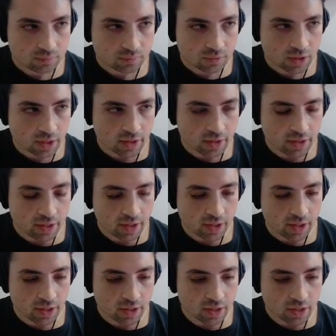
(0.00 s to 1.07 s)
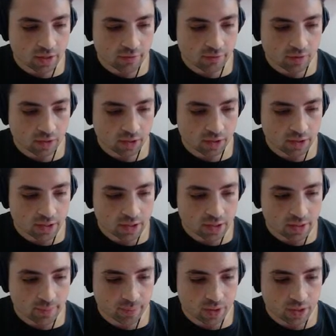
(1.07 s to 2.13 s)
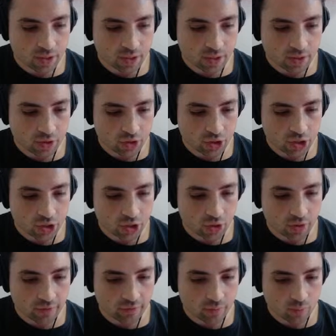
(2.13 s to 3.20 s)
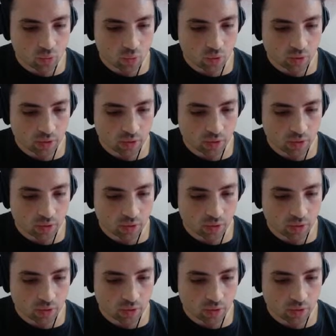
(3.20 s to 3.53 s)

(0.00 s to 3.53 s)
I think it can get even, like, this timpani can crescendo even more,